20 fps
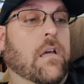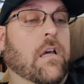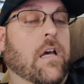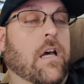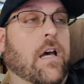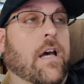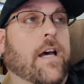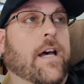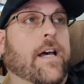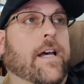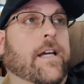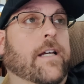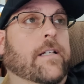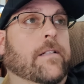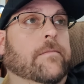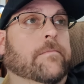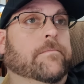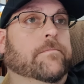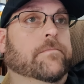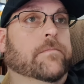Uh,
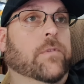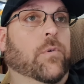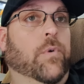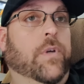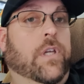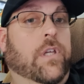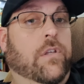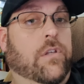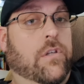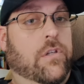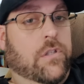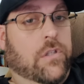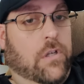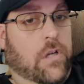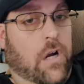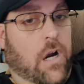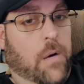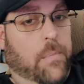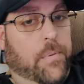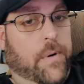we can use the
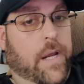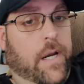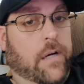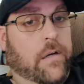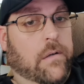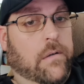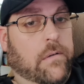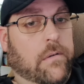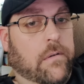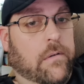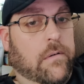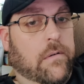carburetor